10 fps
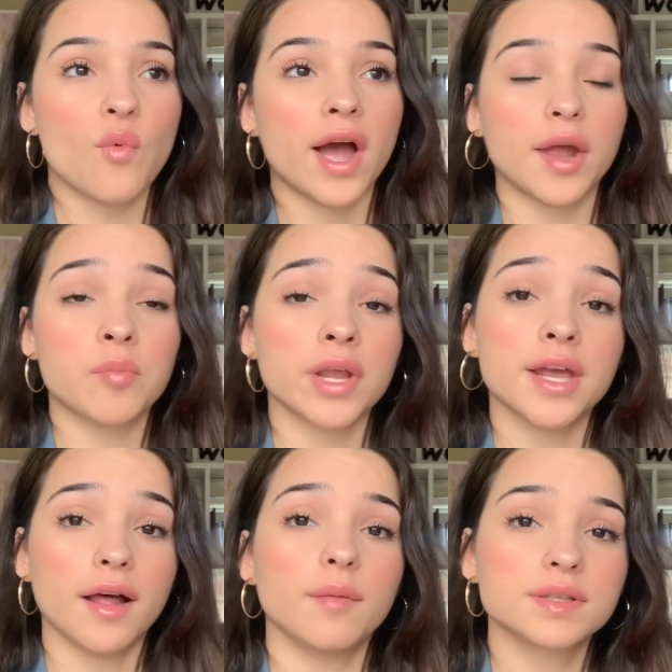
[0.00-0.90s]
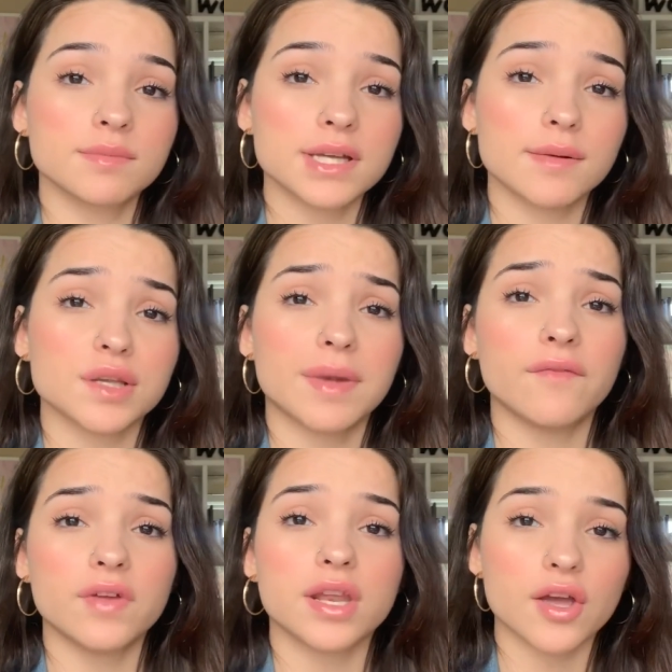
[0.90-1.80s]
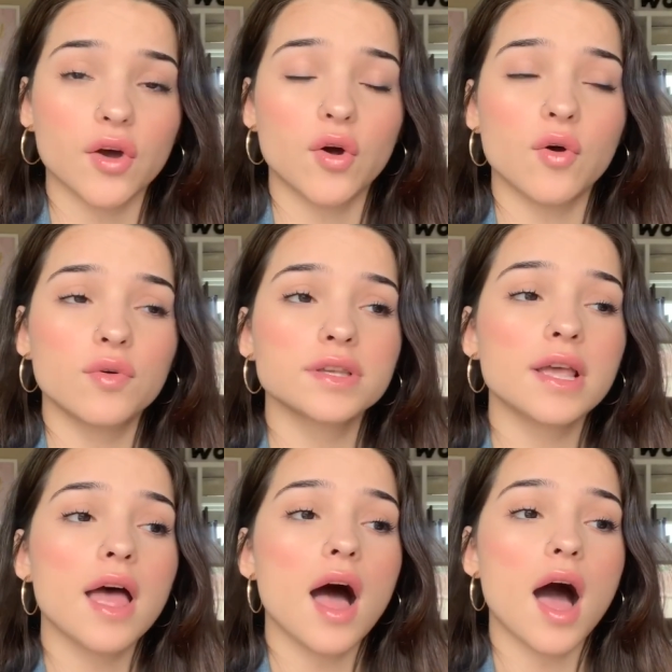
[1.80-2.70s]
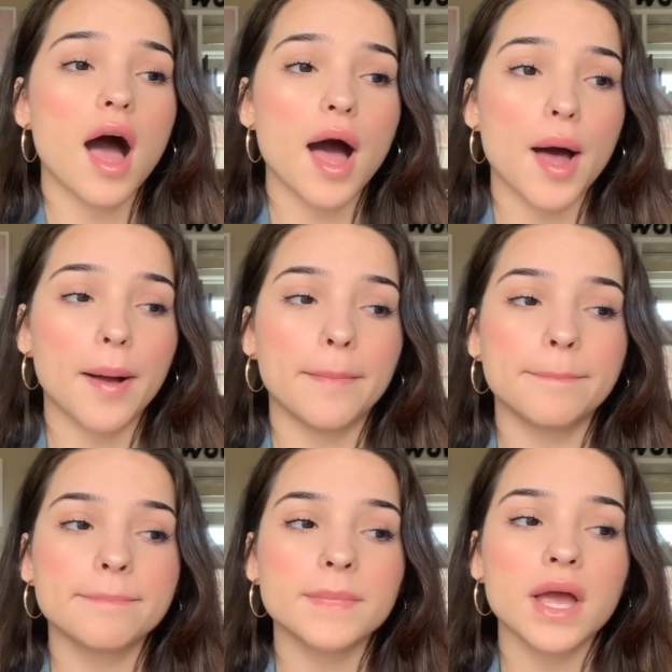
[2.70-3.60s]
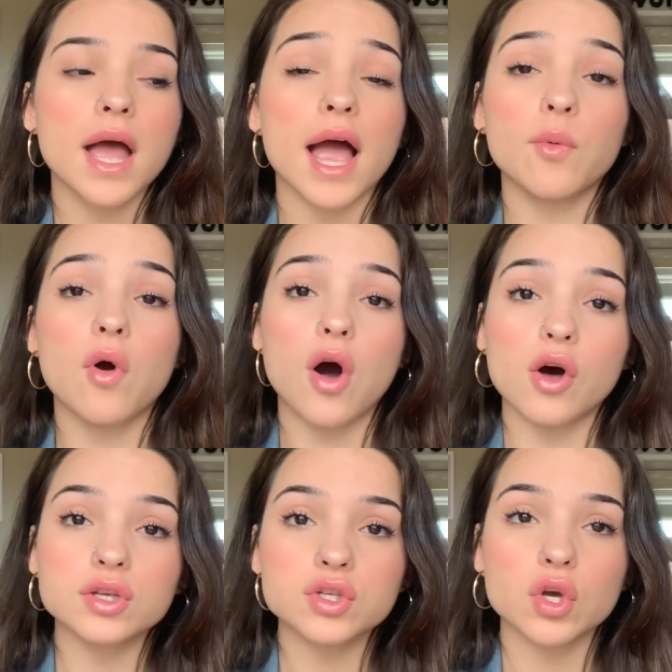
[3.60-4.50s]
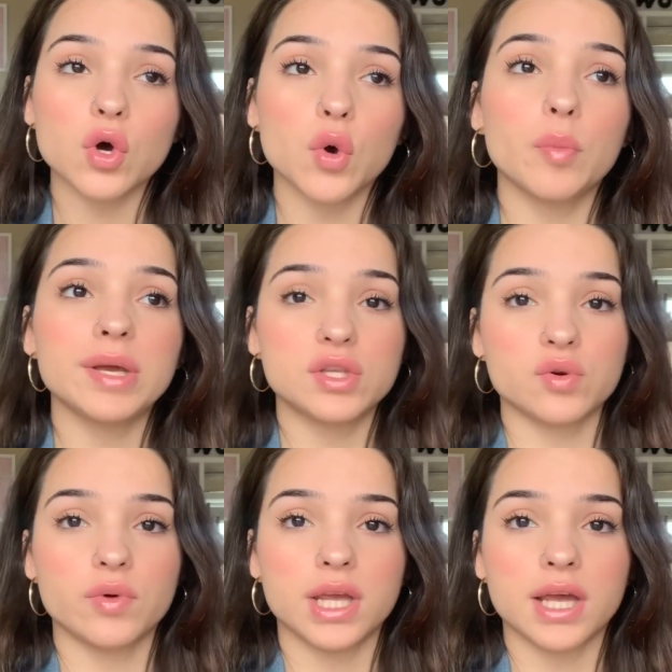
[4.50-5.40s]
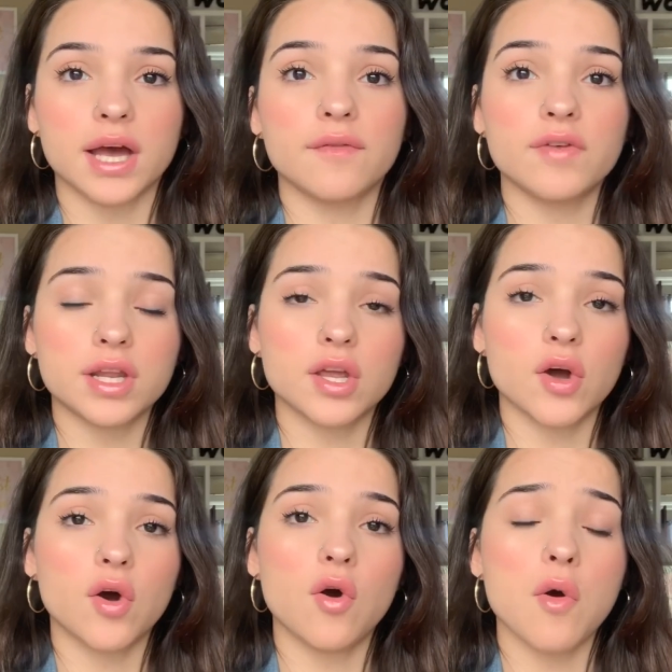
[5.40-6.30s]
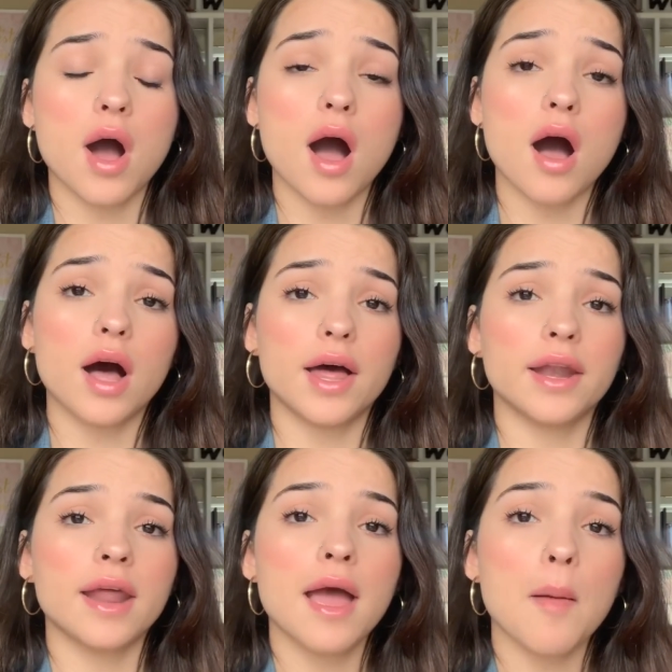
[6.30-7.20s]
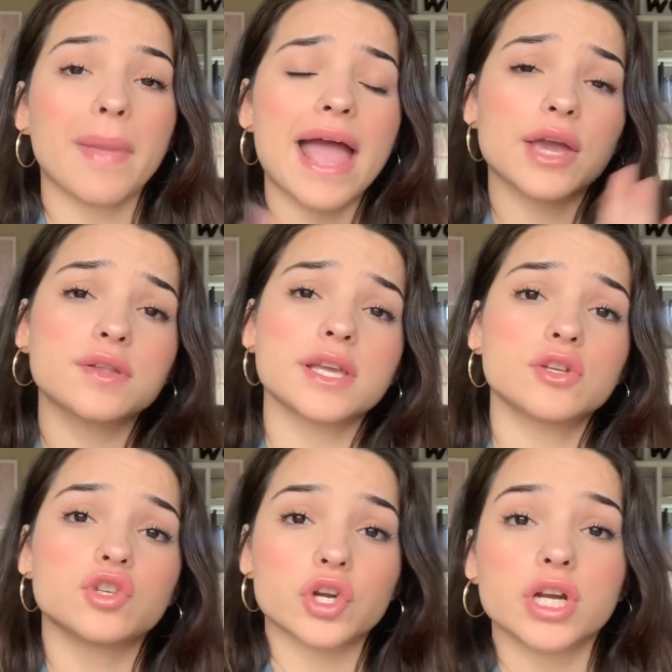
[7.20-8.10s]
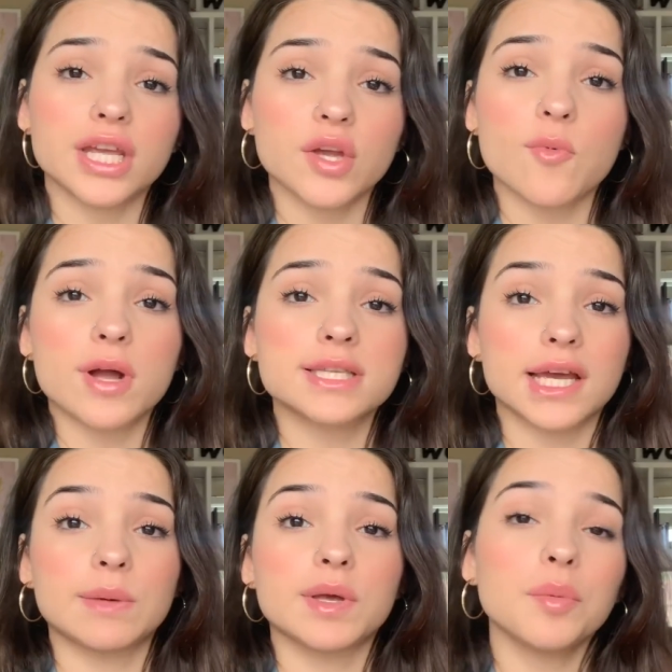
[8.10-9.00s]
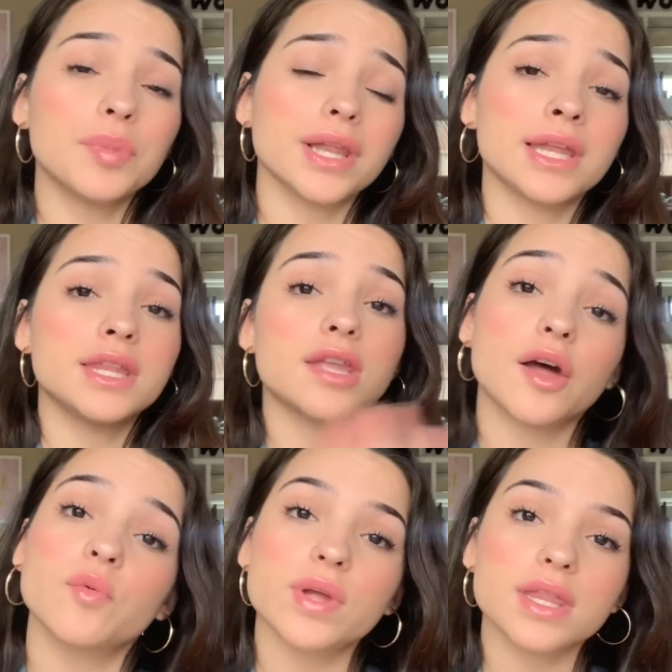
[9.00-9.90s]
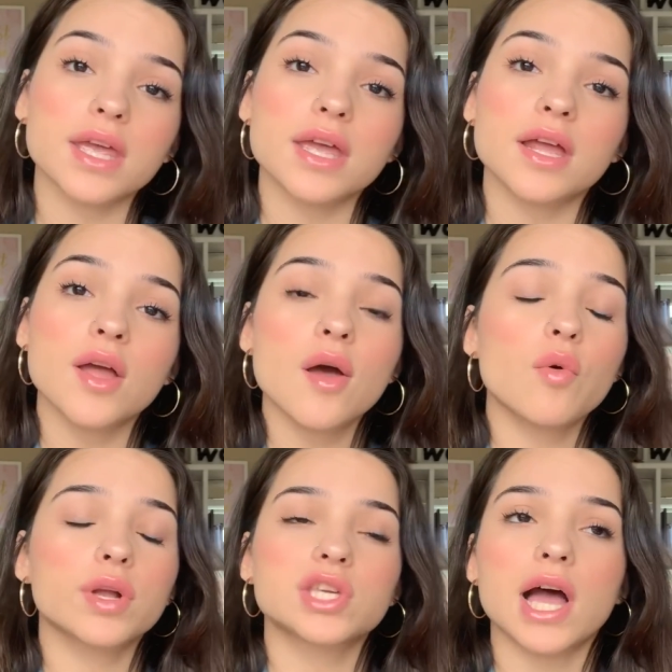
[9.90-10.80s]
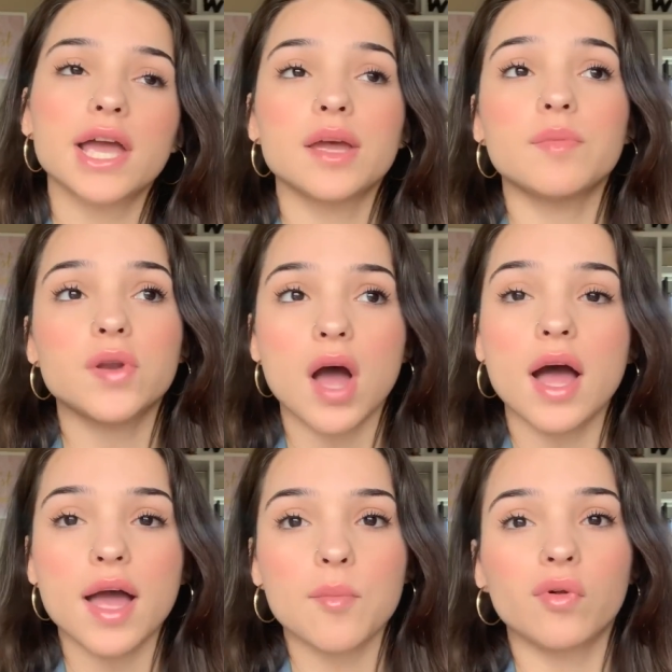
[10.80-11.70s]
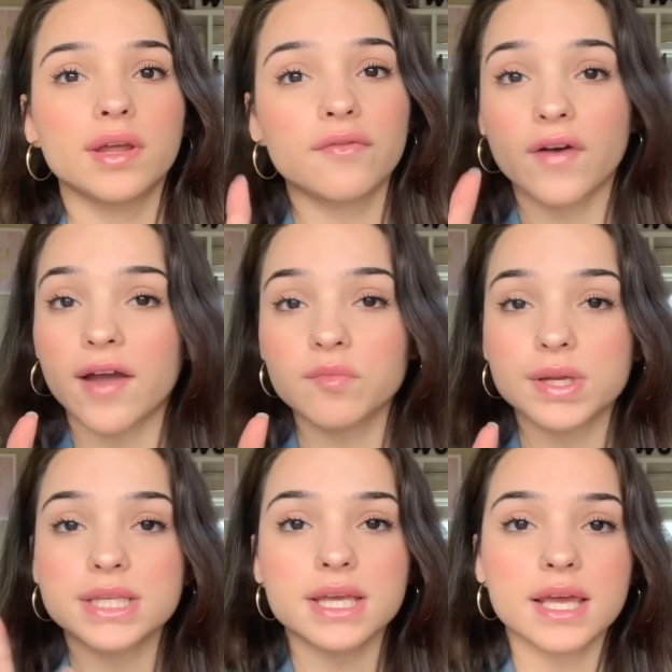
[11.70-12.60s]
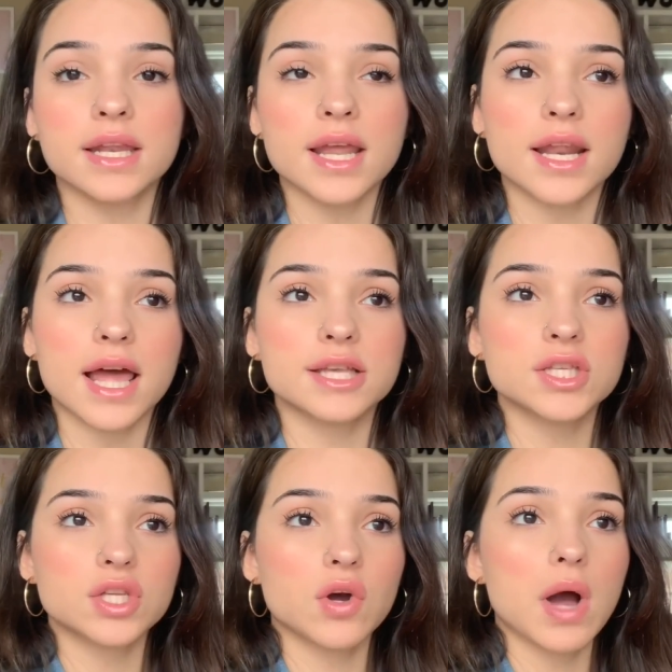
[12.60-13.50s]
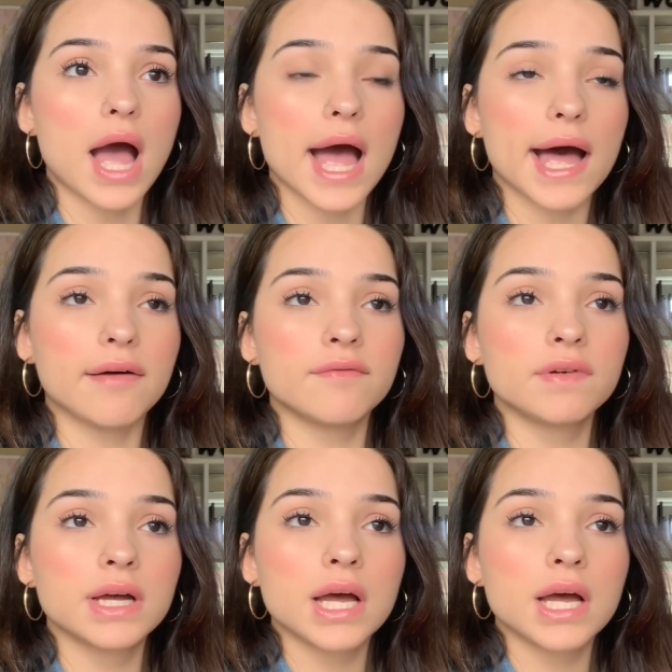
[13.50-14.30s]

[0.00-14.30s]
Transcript: and why I bring it up sometimes in my video. I will also be doing a video on my Accutane journey once I am completely done with it, which I am not. I'm only 5 months in and I still have